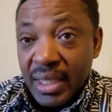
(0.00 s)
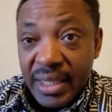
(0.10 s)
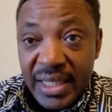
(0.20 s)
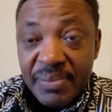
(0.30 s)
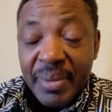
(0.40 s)

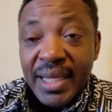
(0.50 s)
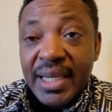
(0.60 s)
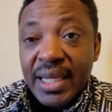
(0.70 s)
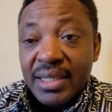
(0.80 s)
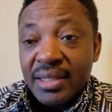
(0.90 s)
Despite
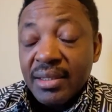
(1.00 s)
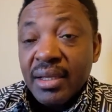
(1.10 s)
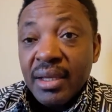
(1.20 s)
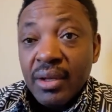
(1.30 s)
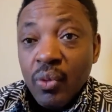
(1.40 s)
that,
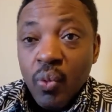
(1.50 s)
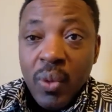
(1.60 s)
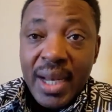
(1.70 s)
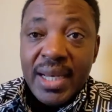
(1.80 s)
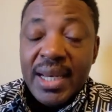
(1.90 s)

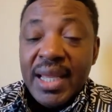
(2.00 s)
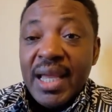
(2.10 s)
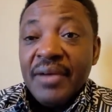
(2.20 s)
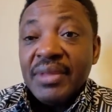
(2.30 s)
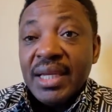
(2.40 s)
one day
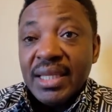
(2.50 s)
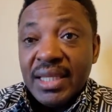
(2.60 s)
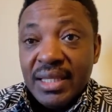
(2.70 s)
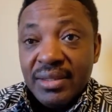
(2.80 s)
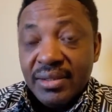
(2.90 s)
after they
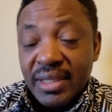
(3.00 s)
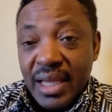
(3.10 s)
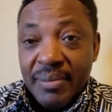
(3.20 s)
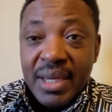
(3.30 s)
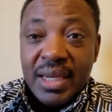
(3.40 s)
killed
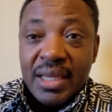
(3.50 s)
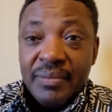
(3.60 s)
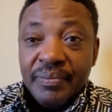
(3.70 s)
Kemende,